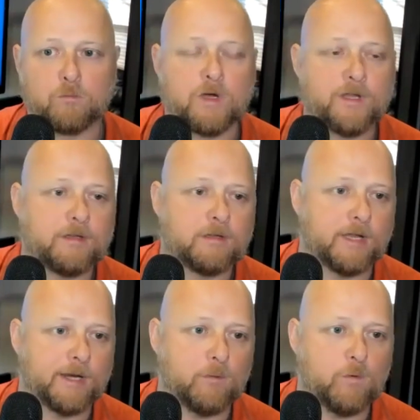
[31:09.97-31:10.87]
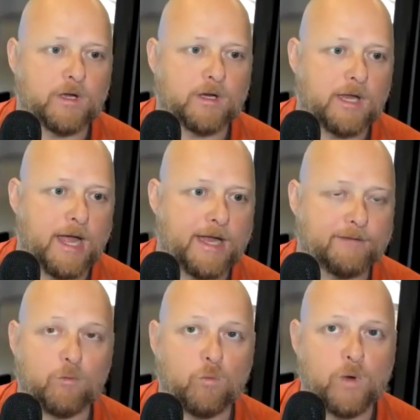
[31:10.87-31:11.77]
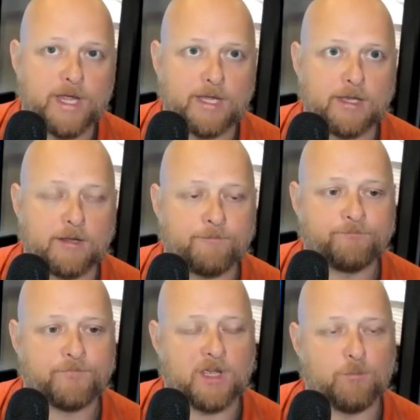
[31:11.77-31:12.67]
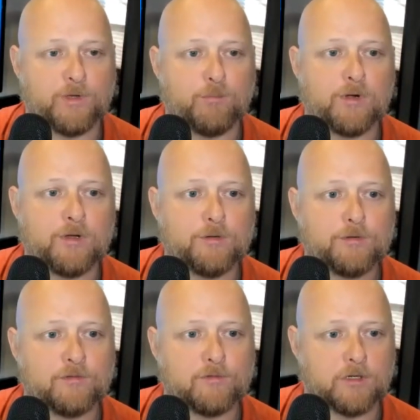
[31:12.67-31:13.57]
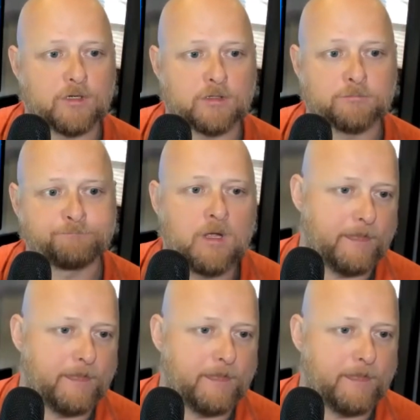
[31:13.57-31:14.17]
What kind of a win can we produce for her?